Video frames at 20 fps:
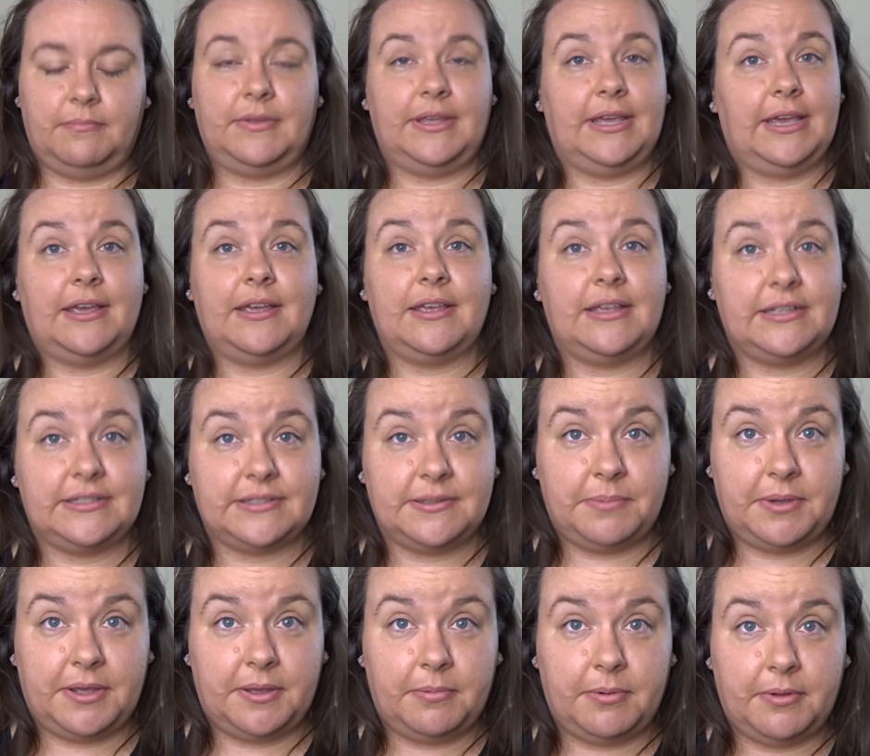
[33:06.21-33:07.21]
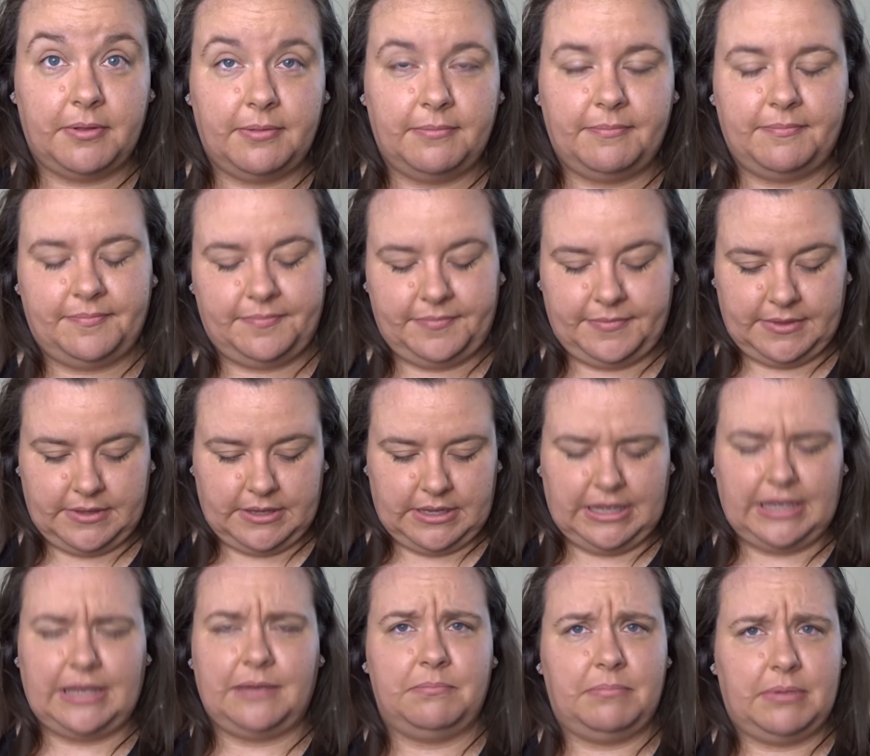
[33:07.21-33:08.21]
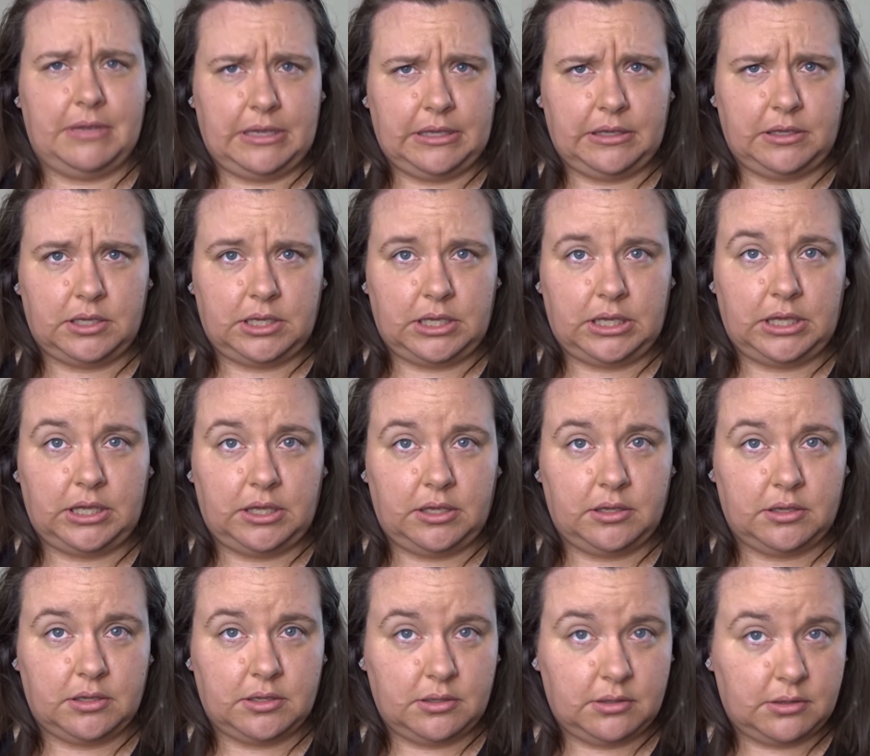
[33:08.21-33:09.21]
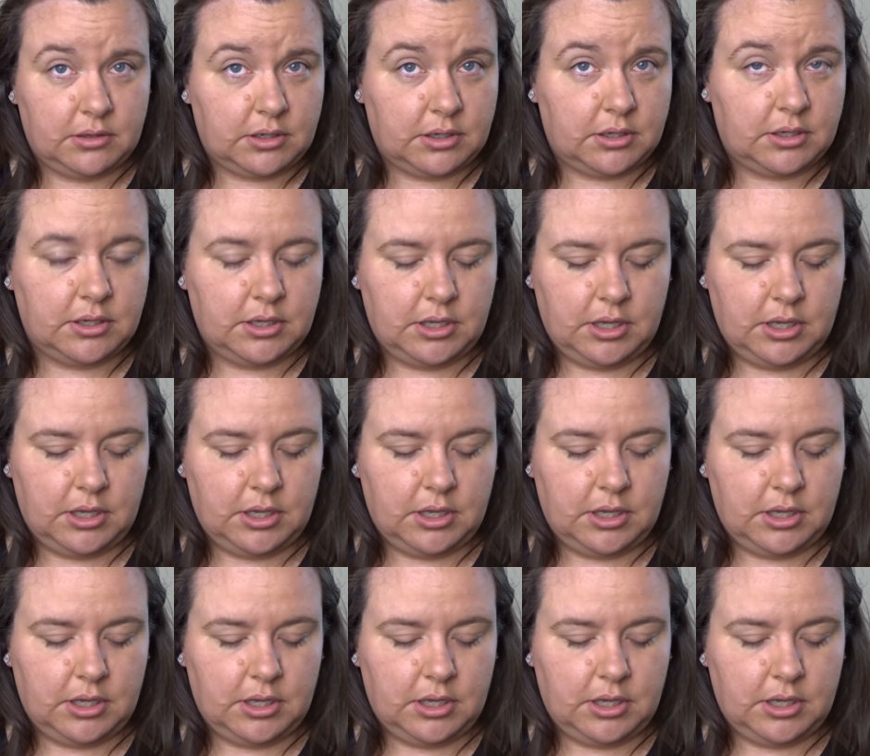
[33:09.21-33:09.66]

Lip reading: Yeah, it's a purple pinky colour,